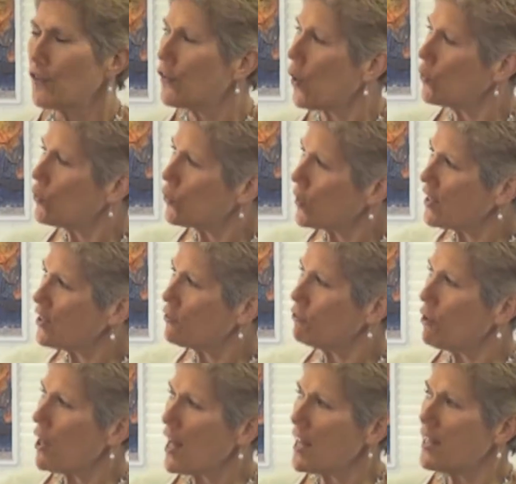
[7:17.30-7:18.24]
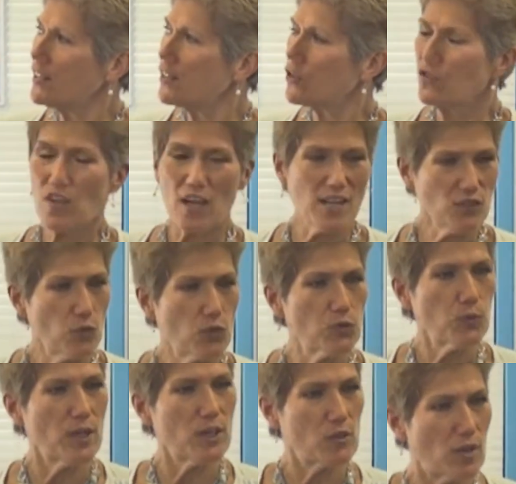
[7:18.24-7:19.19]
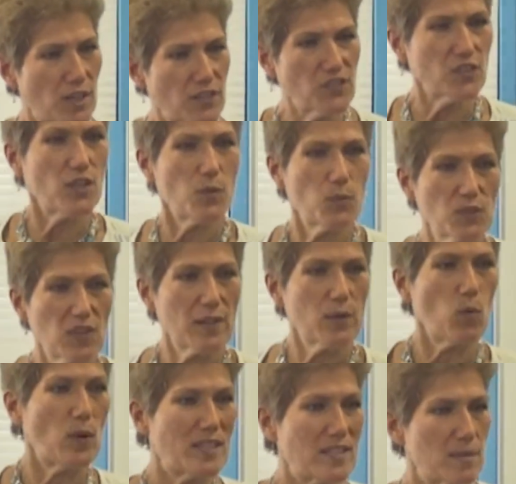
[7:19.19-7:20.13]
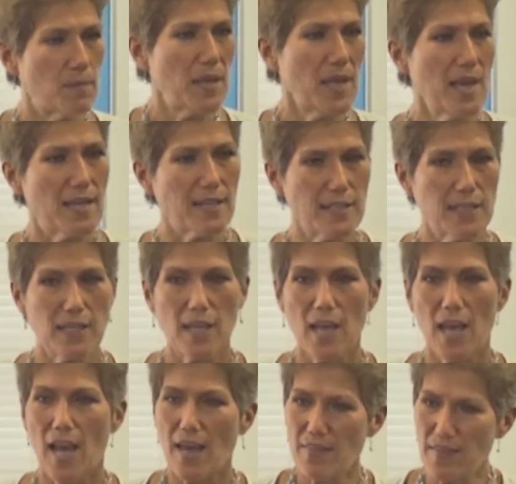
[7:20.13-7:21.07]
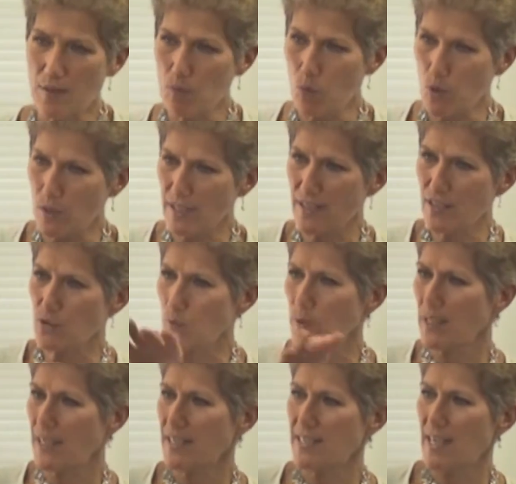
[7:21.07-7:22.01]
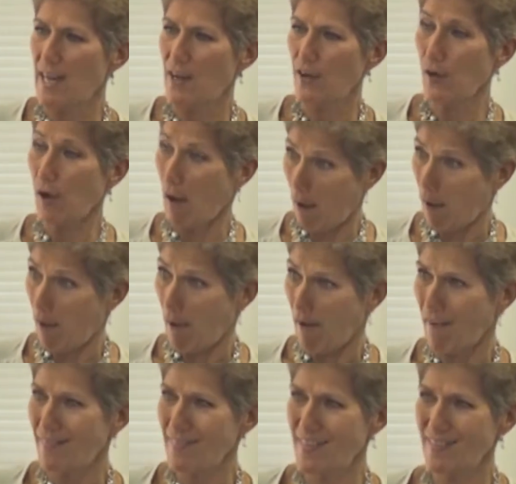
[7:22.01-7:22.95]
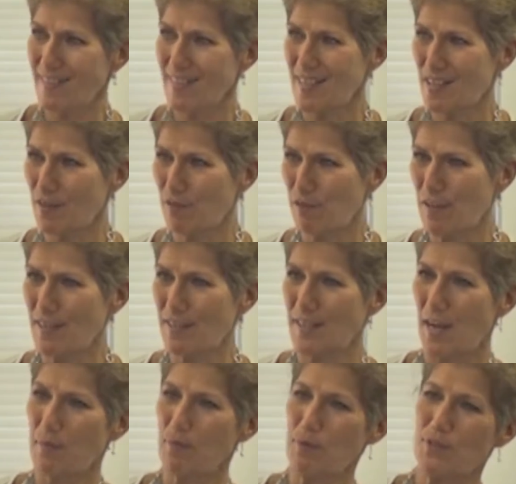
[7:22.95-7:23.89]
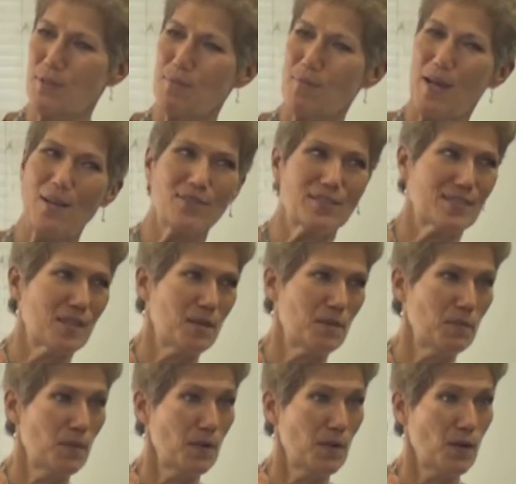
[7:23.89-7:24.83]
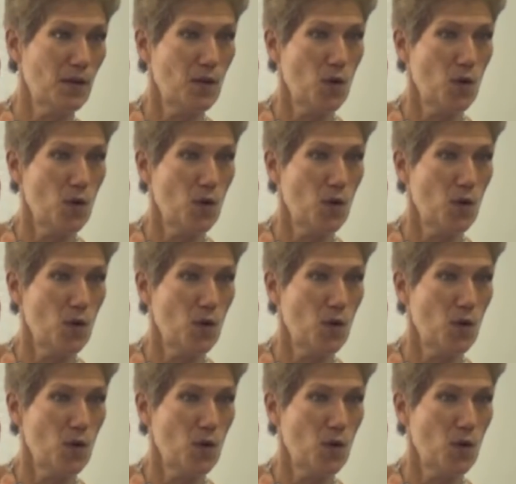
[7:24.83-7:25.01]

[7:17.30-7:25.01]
So during the flood, those dinosaurs ran across there and it was like wet cement. And then more layers were laid down. And then at the end of the flood, God pushed the mountains up.